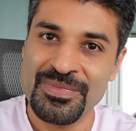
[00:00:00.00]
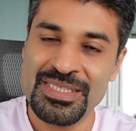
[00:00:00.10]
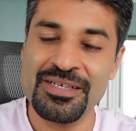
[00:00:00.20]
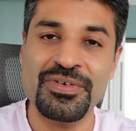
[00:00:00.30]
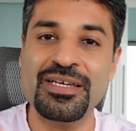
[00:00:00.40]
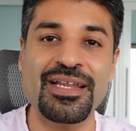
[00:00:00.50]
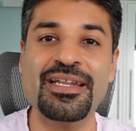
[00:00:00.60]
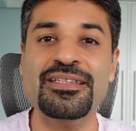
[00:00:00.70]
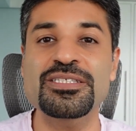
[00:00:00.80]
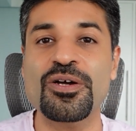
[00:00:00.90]
See, we're
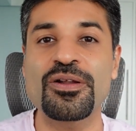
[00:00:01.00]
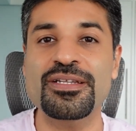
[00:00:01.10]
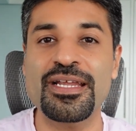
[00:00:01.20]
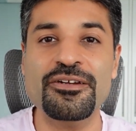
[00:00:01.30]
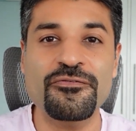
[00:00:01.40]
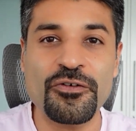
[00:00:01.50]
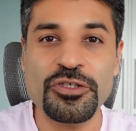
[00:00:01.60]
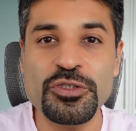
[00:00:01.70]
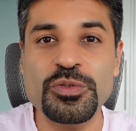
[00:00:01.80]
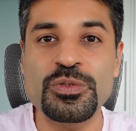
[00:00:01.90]
creating this content for
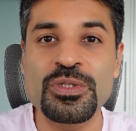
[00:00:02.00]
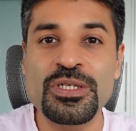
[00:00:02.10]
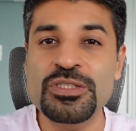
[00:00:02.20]
you.